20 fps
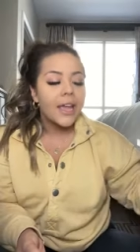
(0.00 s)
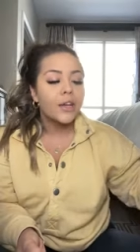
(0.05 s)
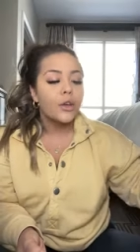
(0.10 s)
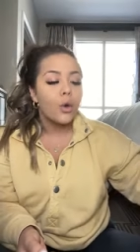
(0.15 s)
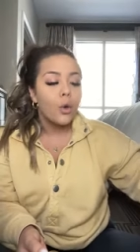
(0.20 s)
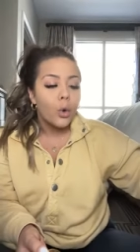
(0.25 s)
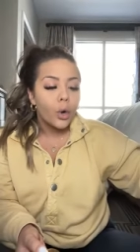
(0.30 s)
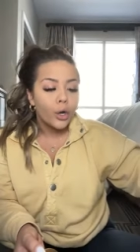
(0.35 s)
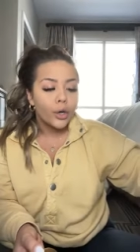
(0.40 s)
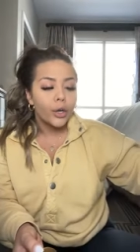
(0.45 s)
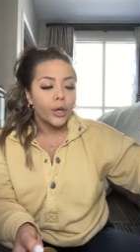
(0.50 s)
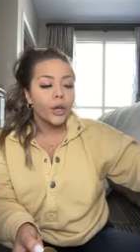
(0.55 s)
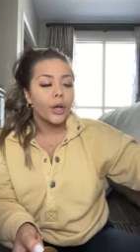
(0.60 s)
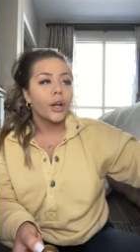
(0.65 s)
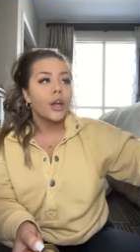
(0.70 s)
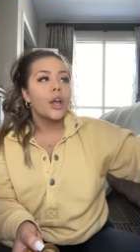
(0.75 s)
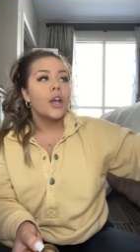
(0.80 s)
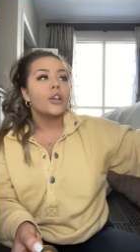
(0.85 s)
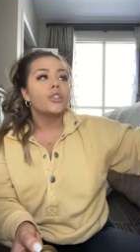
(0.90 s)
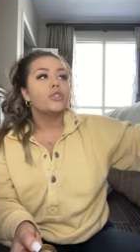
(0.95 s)
in
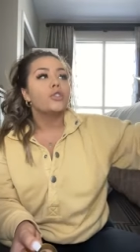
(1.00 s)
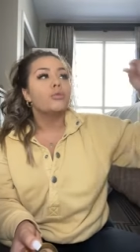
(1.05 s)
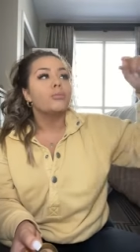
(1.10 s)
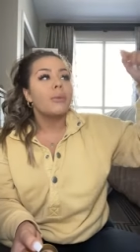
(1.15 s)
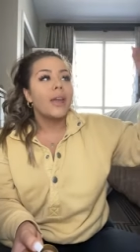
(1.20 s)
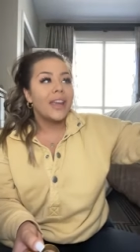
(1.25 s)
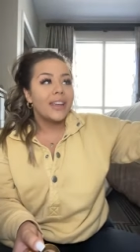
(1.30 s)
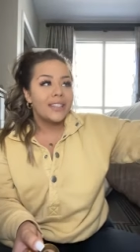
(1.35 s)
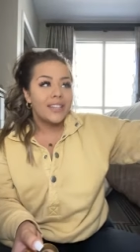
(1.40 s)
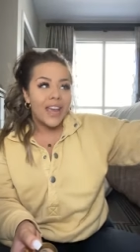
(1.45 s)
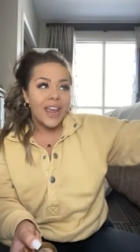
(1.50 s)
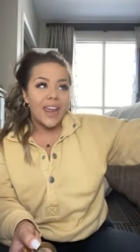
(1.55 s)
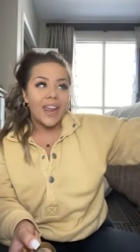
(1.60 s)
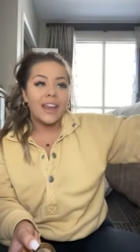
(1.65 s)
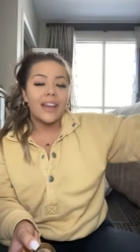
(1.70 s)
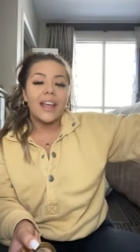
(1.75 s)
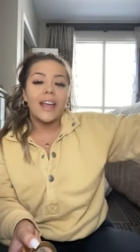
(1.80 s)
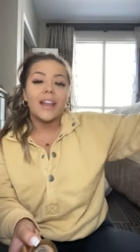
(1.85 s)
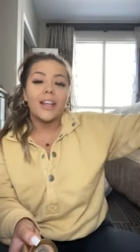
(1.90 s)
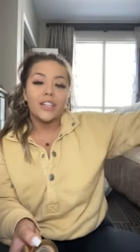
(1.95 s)
order to
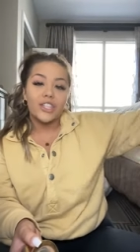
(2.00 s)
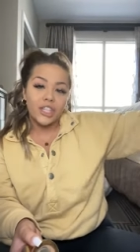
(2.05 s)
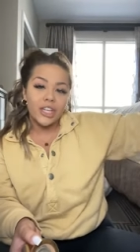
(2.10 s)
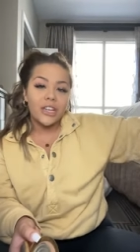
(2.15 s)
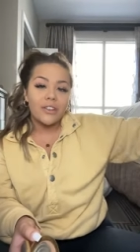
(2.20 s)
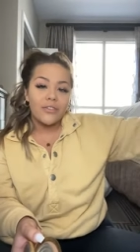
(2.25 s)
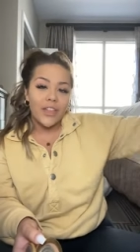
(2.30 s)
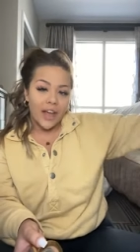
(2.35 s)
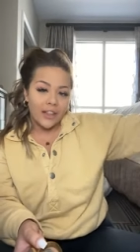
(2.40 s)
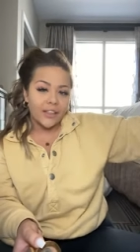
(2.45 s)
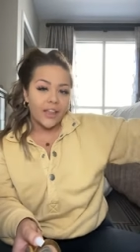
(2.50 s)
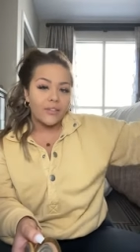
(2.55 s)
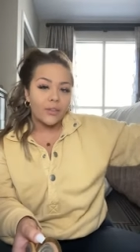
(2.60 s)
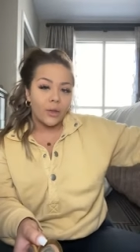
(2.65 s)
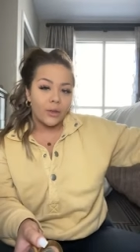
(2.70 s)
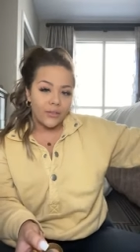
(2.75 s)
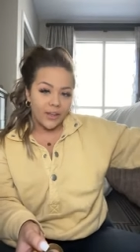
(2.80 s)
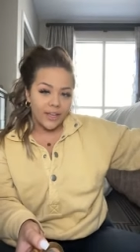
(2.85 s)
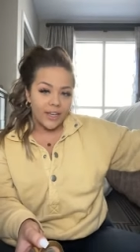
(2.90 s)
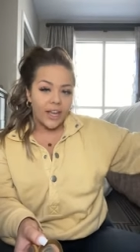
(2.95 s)
maintain and achieve that level
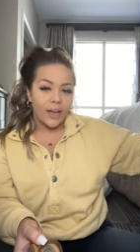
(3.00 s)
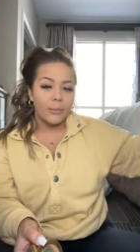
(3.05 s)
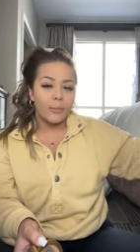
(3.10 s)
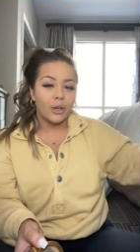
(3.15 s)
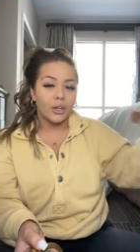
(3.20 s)
of income.